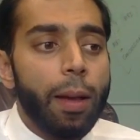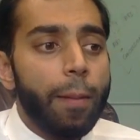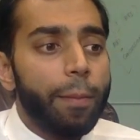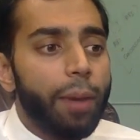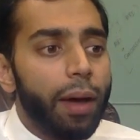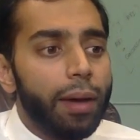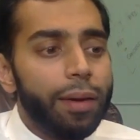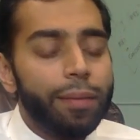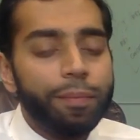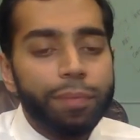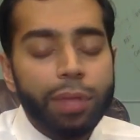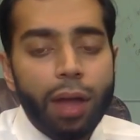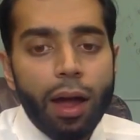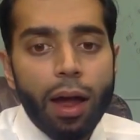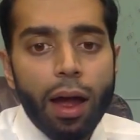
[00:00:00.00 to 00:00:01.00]
but
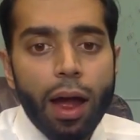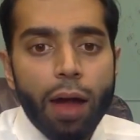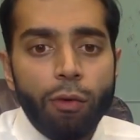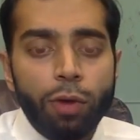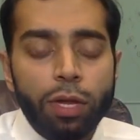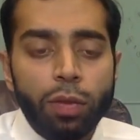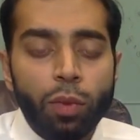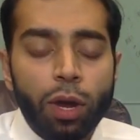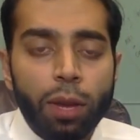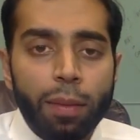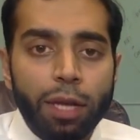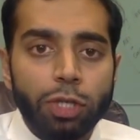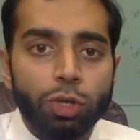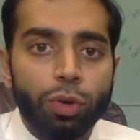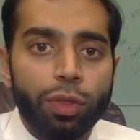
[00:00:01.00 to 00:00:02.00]
I really want to
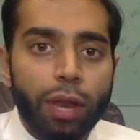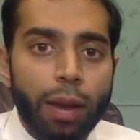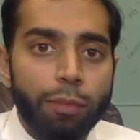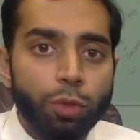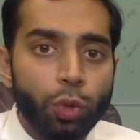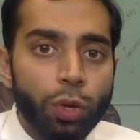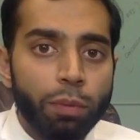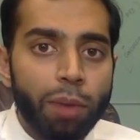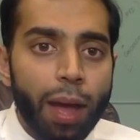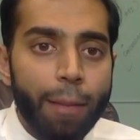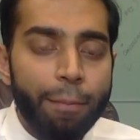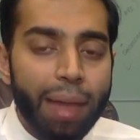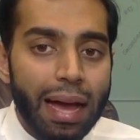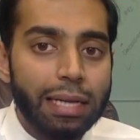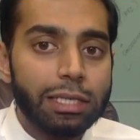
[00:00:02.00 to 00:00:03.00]
make sure that I'm doing my
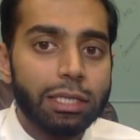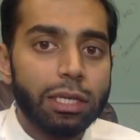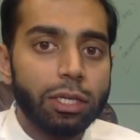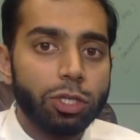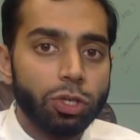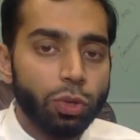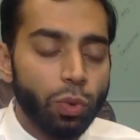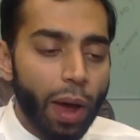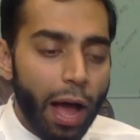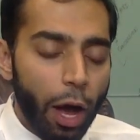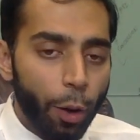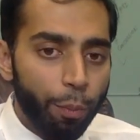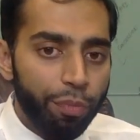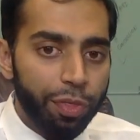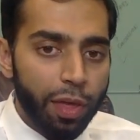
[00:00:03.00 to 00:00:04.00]
best to
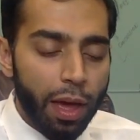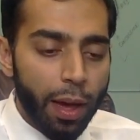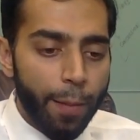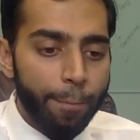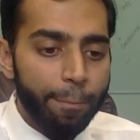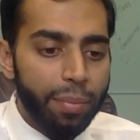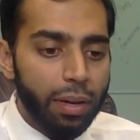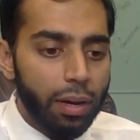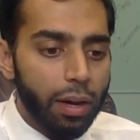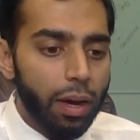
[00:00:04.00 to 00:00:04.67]
help them